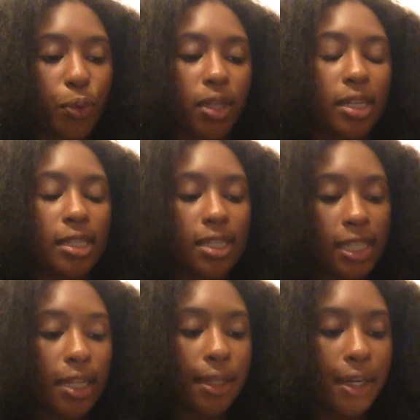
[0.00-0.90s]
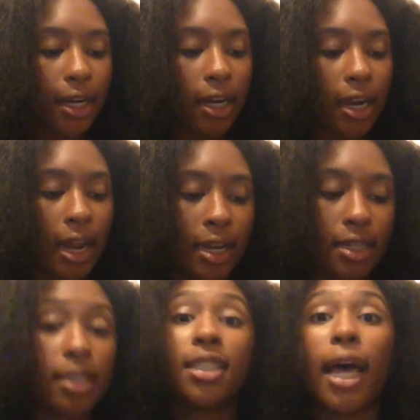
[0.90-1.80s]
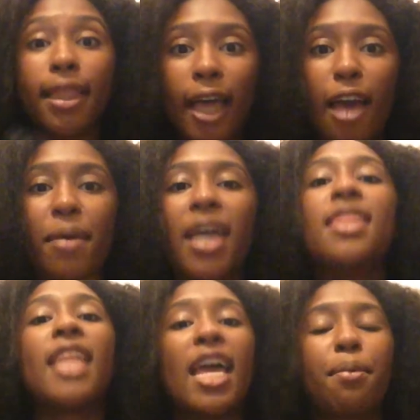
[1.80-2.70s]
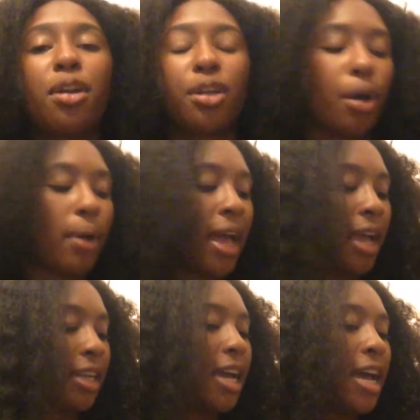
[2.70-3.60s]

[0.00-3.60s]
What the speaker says: with concealer and set them, and then I'm gonna go ahead